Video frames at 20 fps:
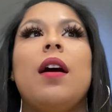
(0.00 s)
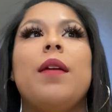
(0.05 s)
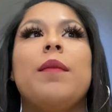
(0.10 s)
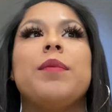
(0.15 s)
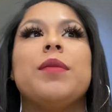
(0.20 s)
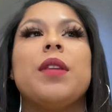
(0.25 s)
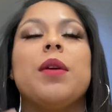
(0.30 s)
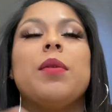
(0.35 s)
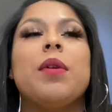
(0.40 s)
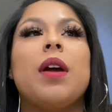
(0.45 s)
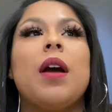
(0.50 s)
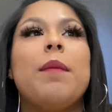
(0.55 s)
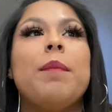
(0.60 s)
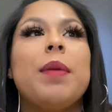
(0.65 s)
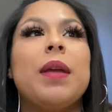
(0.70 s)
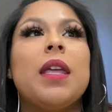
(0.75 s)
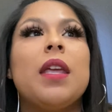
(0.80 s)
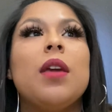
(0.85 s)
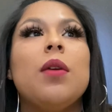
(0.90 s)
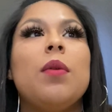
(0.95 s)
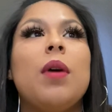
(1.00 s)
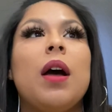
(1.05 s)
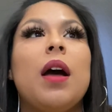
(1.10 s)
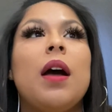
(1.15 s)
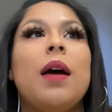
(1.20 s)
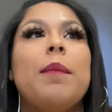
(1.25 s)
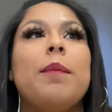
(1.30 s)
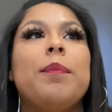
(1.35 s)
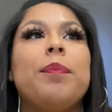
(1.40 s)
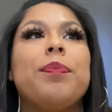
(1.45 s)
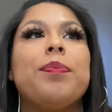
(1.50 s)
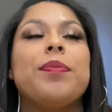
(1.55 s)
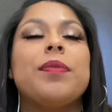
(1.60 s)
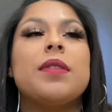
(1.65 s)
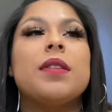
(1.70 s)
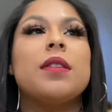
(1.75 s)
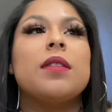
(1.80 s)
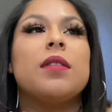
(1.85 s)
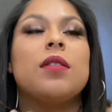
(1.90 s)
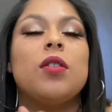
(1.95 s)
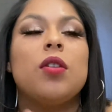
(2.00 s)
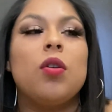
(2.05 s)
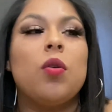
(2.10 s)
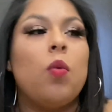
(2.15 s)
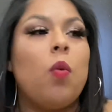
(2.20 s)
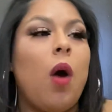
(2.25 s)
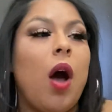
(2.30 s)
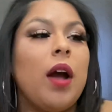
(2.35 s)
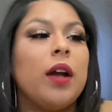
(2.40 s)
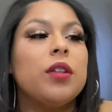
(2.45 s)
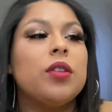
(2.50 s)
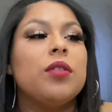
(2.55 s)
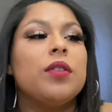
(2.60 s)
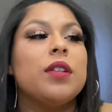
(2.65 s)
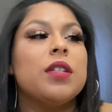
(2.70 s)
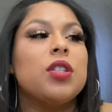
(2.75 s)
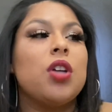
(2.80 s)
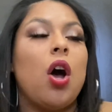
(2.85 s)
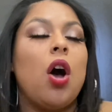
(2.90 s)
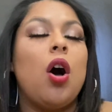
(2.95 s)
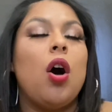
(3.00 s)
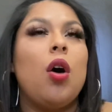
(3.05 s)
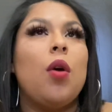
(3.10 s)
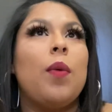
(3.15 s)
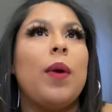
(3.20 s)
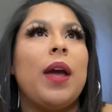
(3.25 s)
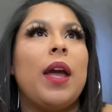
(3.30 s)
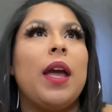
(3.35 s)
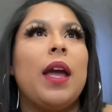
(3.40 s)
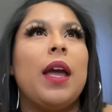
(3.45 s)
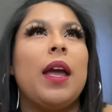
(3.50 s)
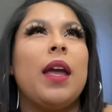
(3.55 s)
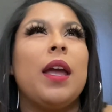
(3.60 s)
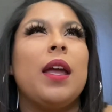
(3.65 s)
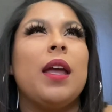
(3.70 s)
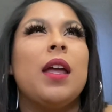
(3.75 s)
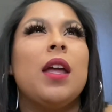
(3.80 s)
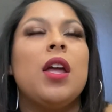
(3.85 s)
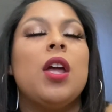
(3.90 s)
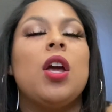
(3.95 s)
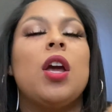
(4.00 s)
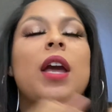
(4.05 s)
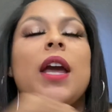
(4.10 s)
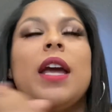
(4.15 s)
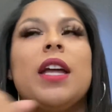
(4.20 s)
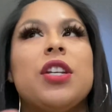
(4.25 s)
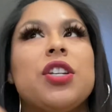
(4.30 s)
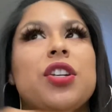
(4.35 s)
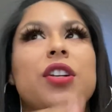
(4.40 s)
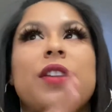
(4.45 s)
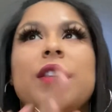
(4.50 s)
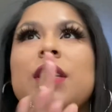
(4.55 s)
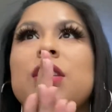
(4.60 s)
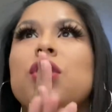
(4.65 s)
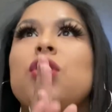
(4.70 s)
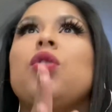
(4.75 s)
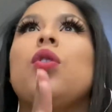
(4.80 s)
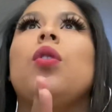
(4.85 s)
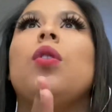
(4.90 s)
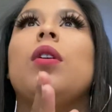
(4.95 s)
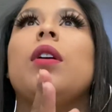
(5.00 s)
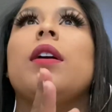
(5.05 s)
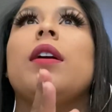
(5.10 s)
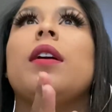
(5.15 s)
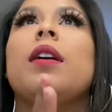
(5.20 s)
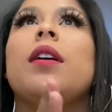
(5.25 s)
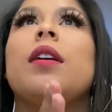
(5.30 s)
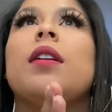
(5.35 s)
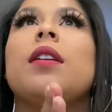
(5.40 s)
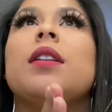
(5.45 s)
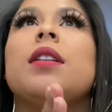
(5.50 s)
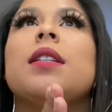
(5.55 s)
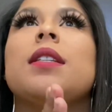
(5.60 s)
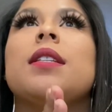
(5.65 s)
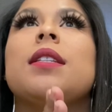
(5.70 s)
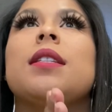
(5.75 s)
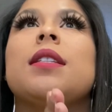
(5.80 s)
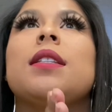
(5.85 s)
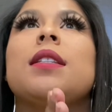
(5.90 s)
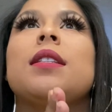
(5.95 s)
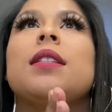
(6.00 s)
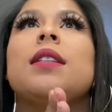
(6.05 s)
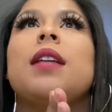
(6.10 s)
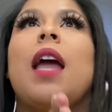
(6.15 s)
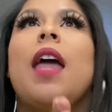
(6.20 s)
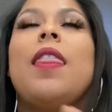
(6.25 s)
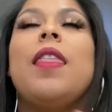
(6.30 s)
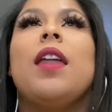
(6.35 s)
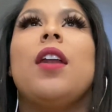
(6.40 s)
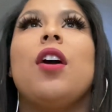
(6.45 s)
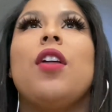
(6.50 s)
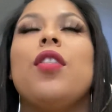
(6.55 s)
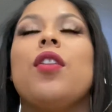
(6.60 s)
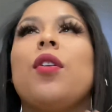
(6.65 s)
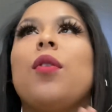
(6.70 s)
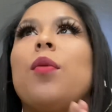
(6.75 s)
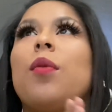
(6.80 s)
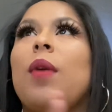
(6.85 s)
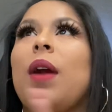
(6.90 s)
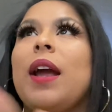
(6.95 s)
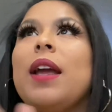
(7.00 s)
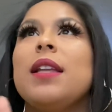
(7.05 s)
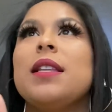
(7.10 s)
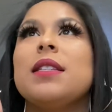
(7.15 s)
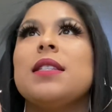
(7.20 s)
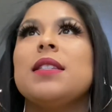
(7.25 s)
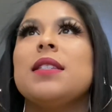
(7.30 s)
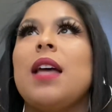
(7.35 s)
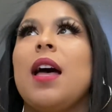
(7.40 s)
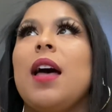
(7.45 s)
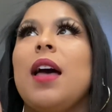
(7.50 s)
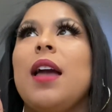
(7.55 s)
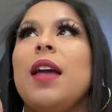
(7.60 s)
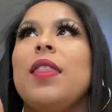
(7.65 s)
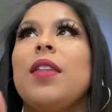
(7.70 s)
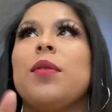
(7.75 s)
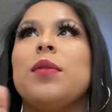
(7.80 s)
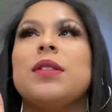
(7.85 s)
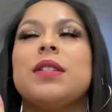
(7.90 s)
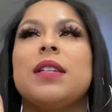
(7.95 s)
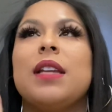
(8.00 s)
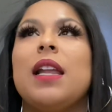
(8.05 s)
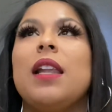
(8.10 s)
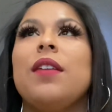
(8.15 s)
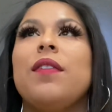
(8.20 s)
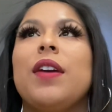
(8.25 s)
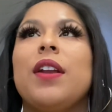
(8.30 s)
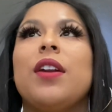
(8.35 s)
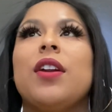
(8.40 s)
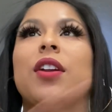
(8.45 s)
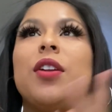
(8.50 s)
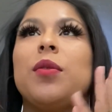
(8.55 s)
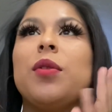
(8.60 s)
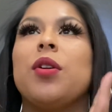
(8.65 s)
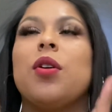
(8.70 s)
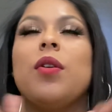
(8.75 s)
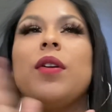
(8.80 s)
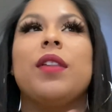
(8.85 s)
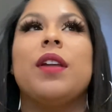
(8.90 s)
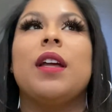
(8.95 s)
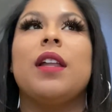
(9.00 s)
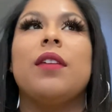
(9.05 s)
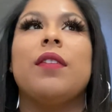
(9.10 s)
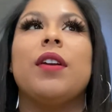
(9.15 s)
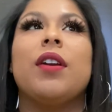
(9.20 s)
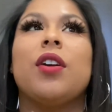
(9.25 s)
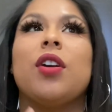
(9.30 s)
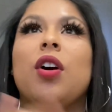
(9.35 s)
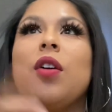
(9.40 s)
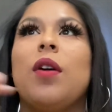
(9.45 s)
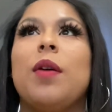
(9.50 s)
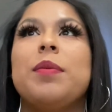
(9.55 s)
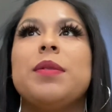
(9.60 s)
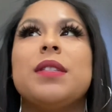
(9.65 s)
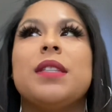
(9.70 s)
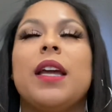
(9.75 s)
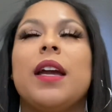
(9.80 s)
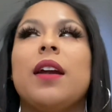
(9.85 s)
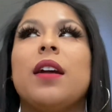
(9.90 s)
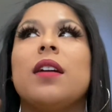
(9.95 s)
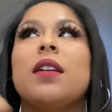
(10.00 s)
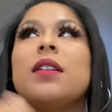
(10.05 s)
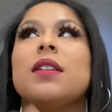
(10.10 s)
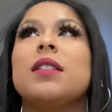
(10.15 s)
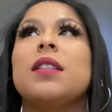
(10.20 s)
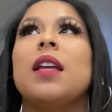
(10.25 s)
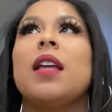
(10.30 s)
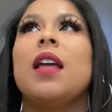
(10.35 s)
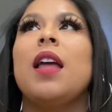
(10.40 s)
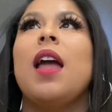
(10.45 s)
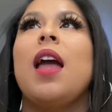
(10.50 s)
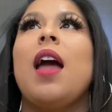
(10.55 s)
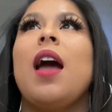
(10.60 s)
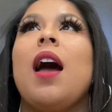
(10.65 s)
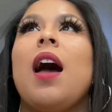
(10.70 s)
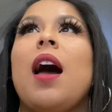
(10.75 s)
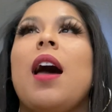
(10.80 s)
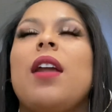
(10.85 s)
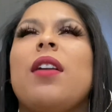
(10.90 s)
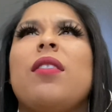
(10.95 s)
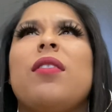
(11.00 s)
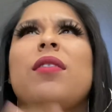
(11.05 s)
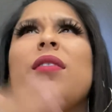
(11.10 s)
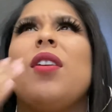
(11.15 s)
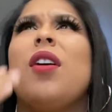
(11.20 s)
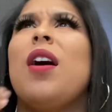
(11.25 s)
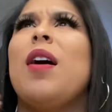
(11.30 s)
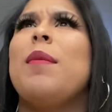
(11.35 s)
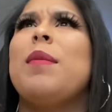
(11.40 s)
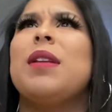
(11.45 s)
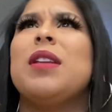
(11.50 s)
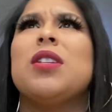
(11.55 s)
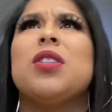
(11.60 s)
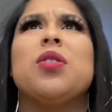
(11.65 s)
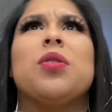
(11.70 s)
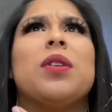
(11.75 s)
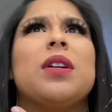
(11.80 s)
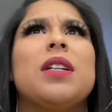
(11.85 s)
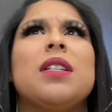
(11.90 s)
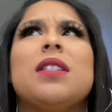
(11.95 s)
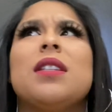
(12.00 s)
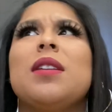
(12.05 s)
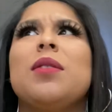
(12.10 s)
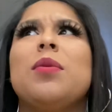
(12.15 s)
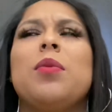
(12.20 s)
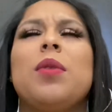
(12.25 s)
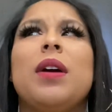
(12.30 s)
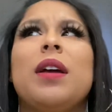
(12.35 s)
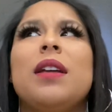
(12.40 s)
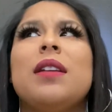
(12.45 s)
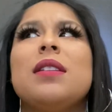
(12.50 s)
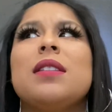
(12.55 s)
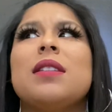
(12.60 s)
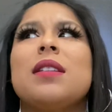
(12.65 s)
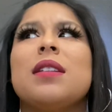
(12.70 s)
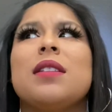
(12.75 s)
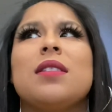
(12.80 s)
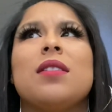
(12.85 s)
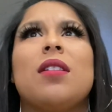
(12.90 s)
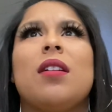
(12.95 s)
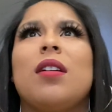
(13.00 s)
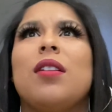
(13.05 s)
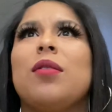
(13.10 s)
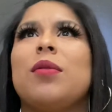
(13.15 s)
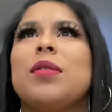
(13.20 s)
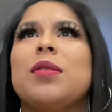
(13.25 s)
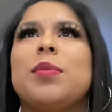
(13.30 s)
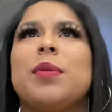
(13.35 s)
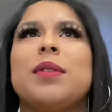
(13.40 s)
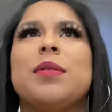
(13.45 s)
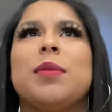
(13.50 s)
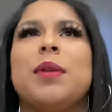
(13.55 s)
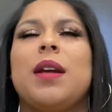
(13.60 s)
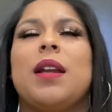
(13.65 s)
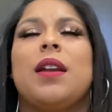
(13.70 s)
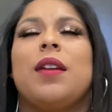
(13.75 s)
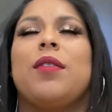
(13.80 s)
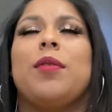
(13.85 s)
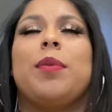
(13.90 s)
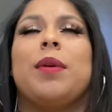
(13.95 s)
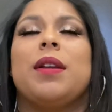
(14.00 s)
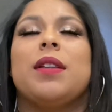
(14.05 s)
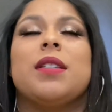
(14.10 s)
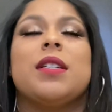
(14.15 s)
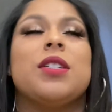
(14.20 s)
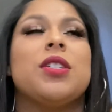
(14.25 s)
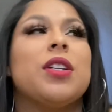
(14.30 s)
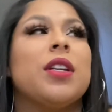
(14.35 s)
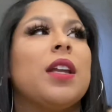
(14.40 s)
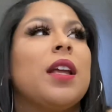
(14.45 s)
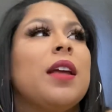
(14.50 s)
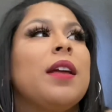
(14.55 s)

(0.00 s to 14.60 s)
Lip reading: They would come pick you up, walk through this hallway, enter these doors, and then on the right side there was an elevator. You would go in the elevator, go upstairs. I don't know how many stories it was because the guard always pressed, but I never paid attention.